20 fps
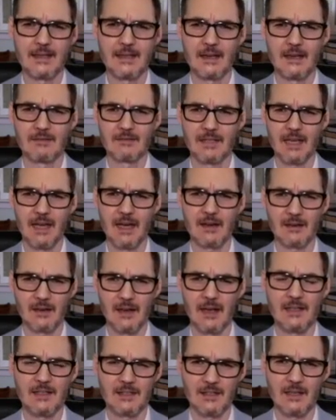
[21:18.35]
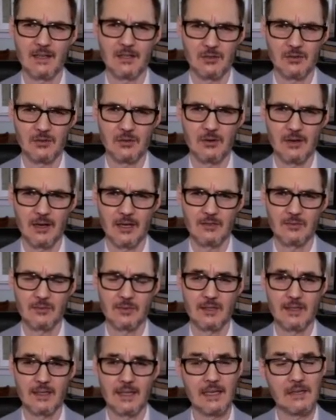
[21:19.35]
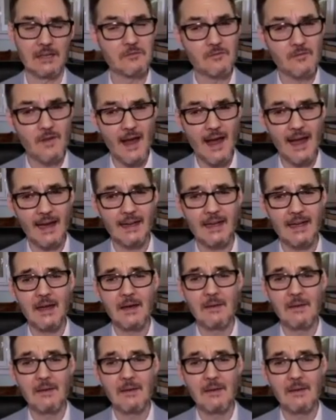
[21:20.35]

of Title IX sexual harassment. And in fact,